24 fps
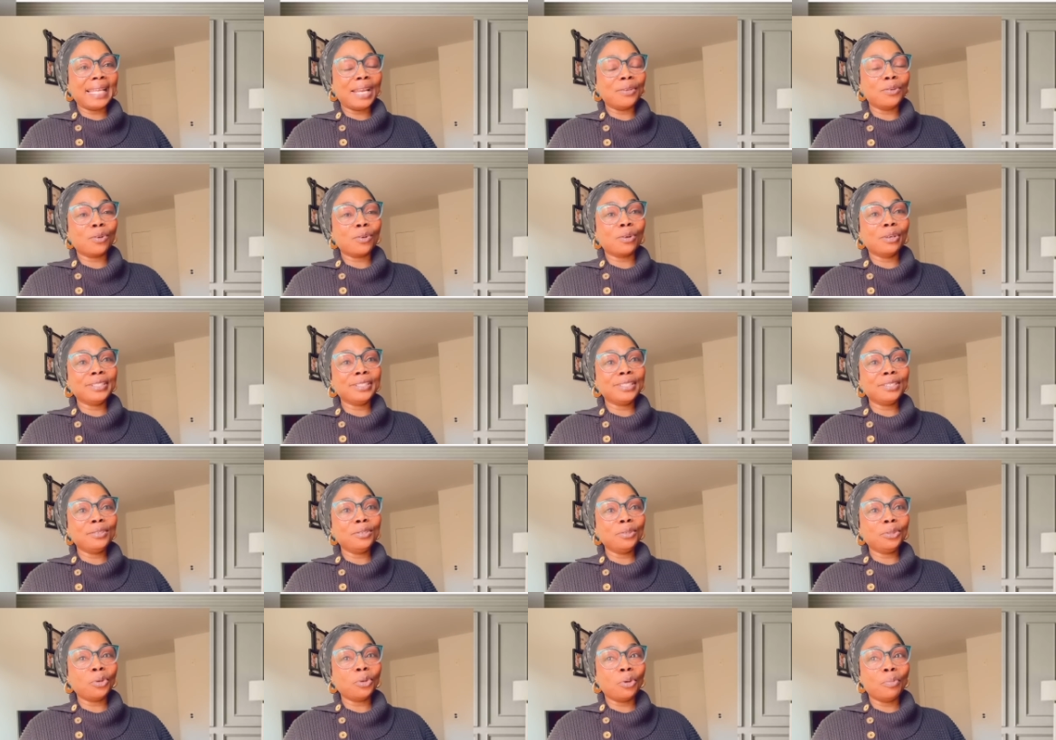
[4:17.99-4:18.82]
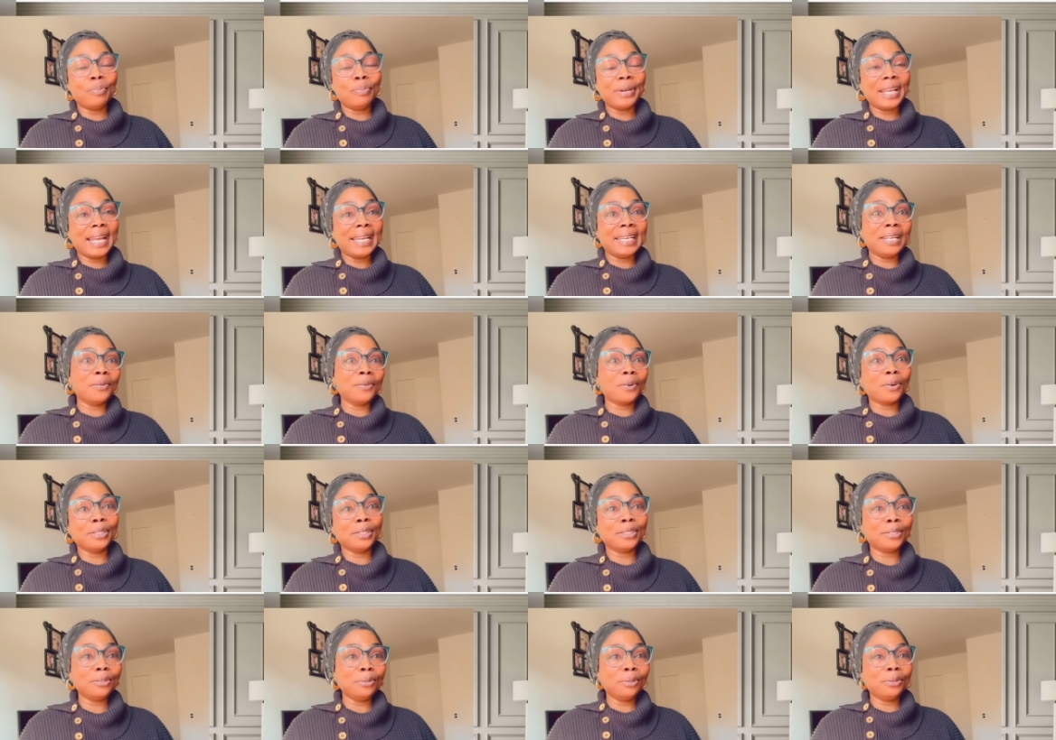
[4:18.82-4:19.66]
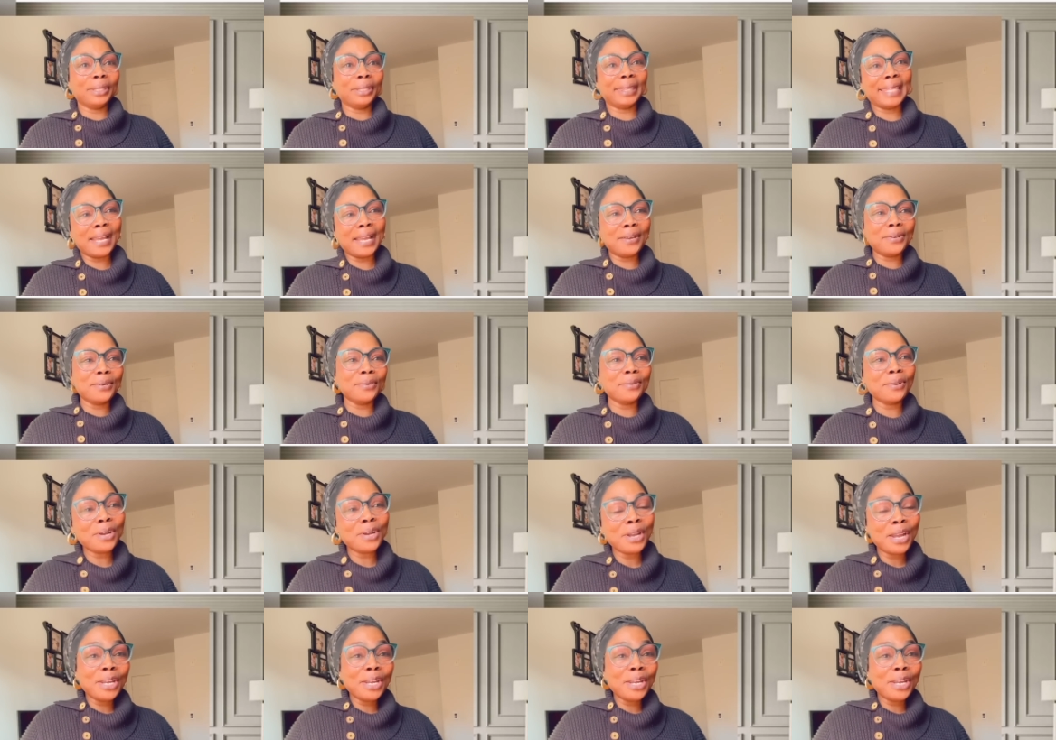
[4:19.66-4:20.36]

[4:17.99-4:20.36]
you continue to pray and they will continue to tell you,